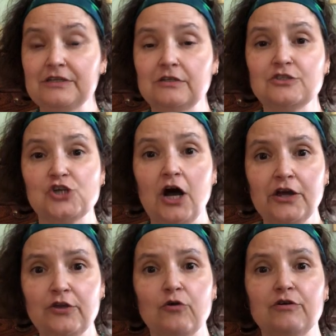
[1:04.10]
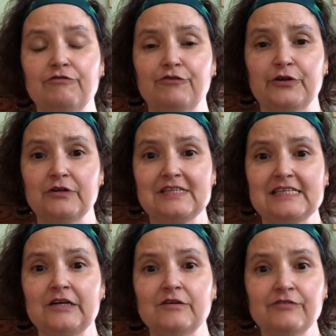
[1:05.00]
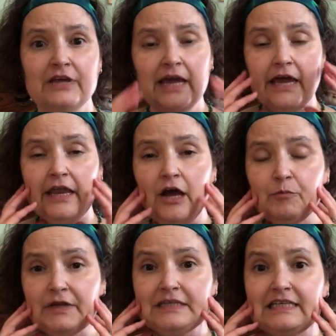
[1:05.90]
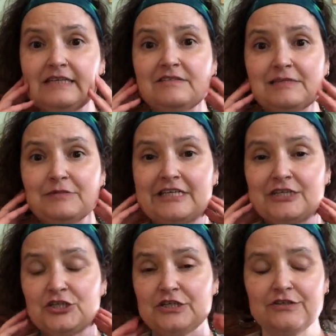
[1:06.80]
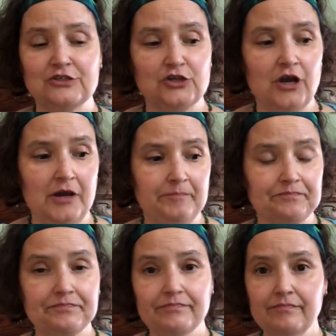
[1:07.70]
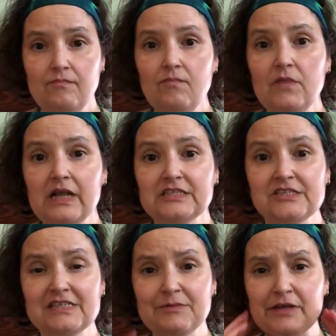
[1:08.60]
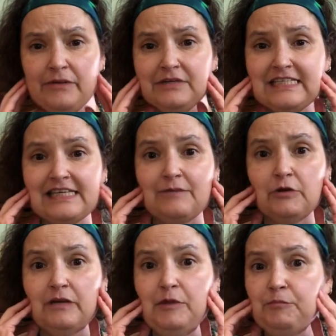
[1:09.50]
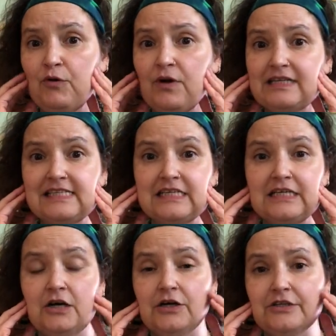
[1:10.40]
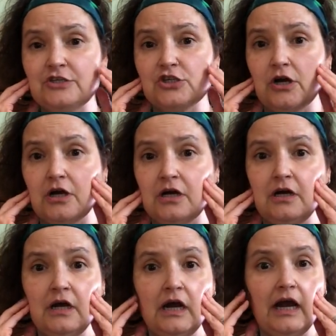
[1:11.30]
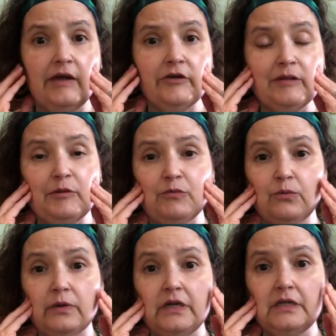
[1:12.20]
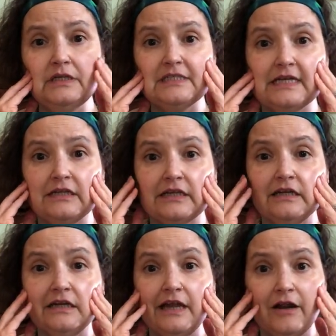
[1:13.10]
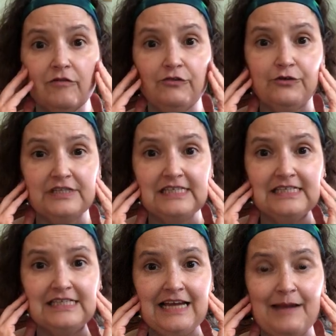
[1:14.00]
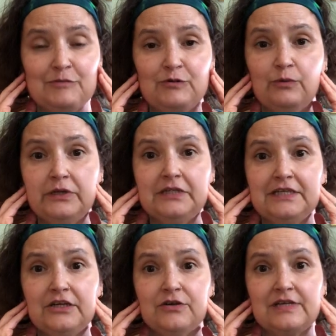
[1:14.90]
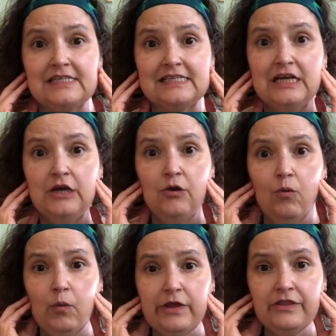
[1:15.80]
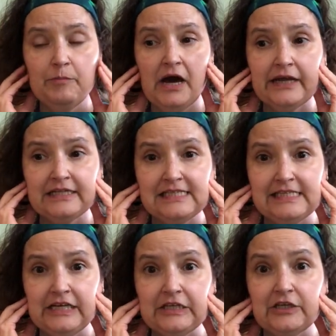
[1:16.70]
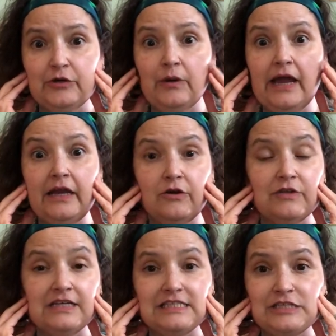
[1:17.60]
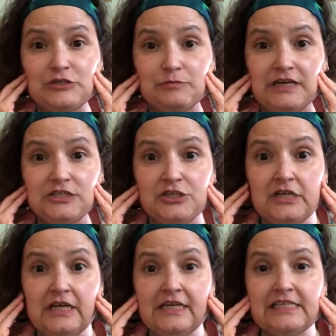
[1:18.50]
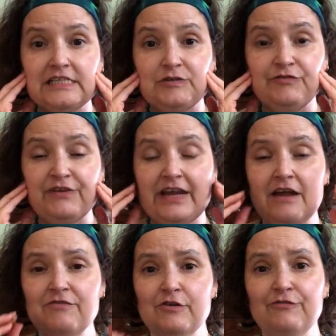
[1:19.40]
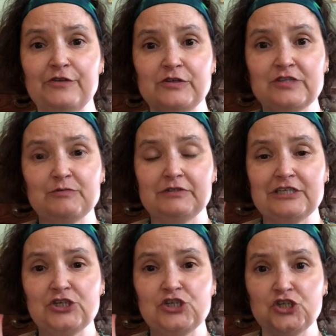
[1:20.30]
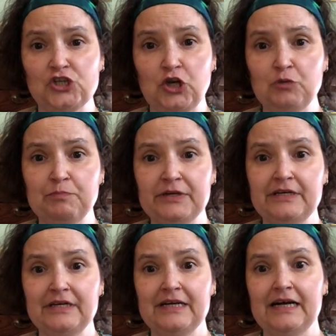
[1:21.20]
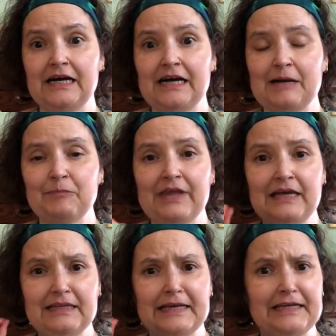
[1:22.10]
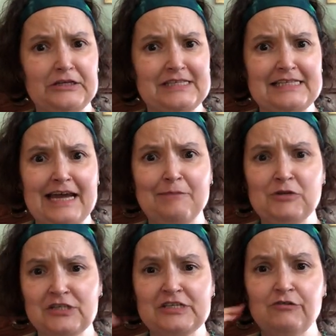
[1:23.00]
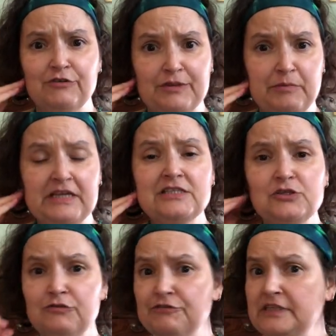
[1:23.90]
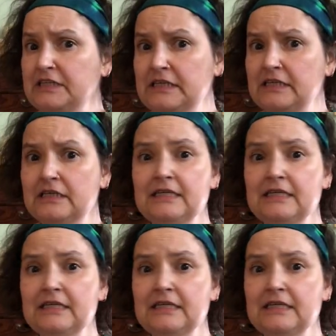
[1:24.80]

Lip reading: little jaw yoga for yourself and help relieve some tension in the jaw. So something I want to say, we're going to be pressing on the jaw. I want you to be really delicate and careful. This is a time to really notice when the body's telling you, hey, no, that's too much. So if it ever feels really sharp, that like you stab yourself with a pencil feeling,